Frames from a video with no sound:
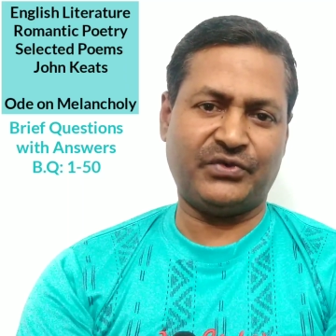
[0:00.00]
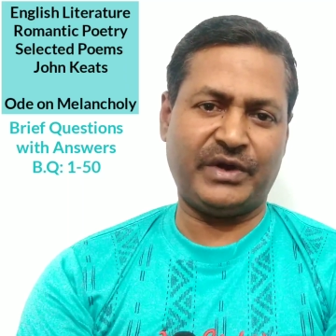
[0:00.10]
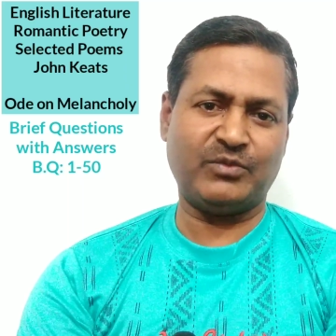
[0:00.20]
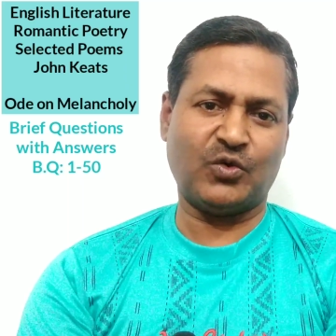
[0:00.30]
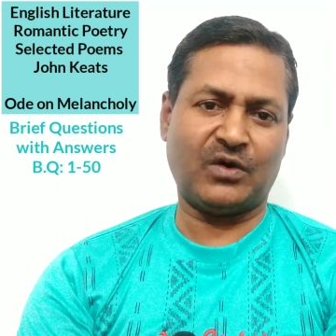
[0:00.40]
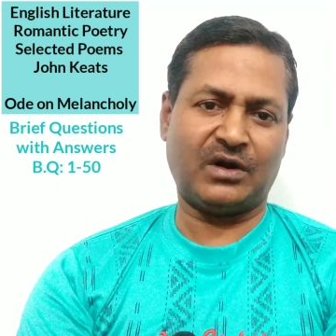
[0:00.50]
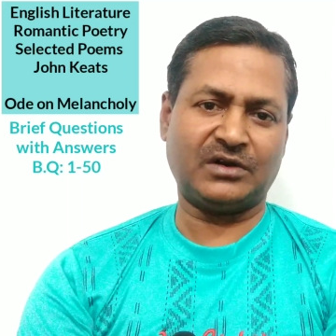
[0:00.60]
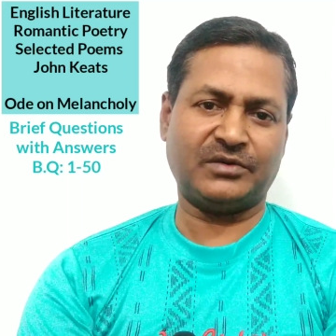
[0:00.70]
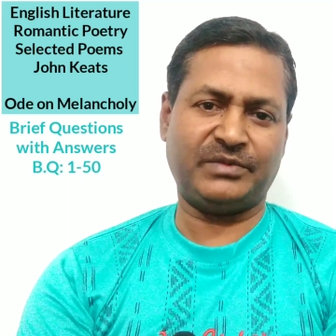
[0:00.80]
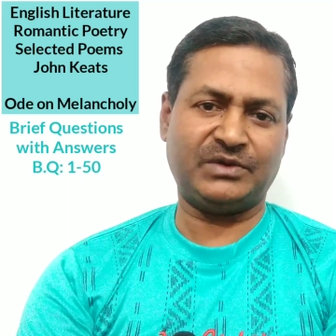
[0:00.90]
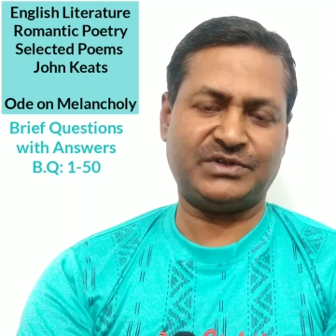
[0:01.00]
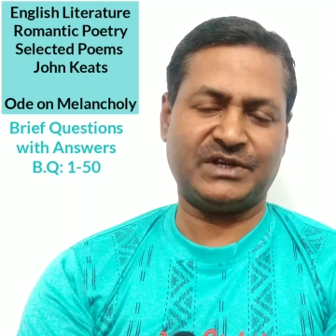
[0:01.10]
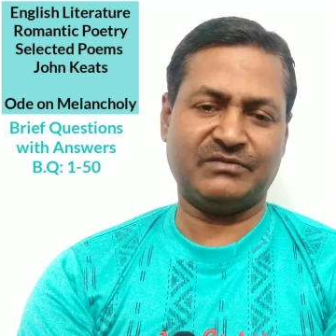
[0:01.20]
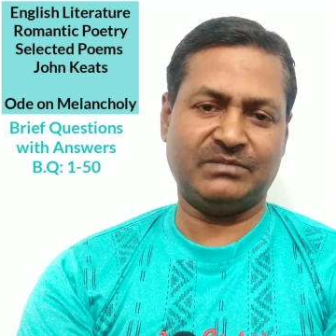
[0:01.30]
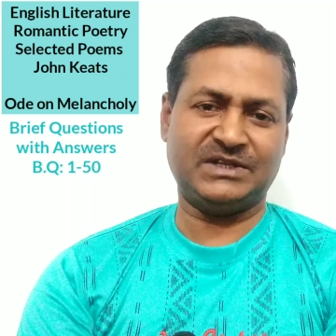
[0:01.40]
dream world of
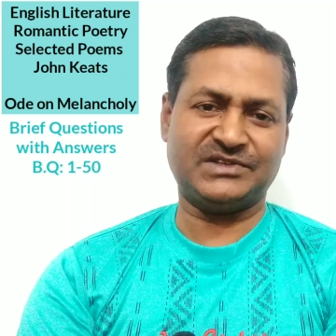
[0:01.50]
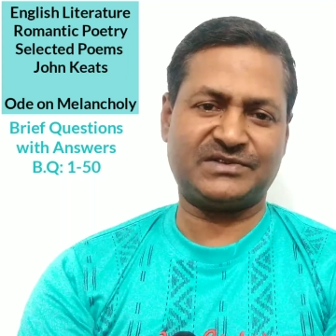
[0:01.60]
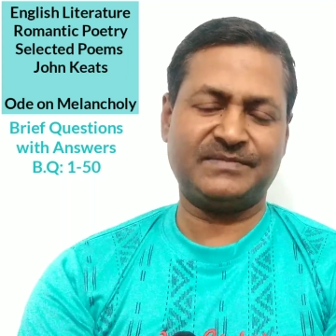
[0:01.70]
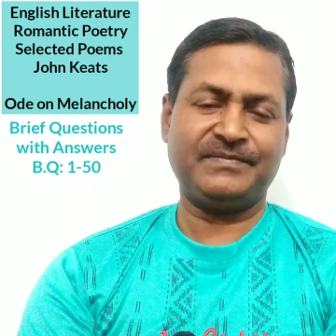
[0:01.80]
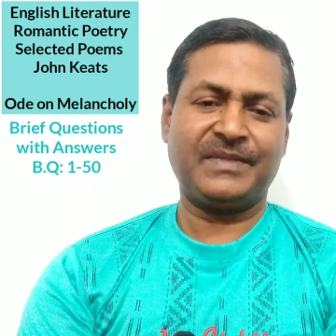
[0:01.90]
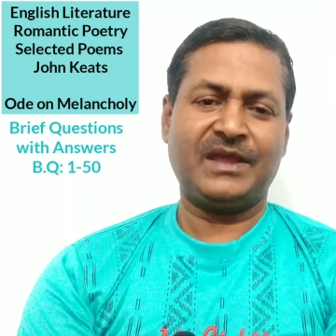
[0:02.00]
beauty and bliss.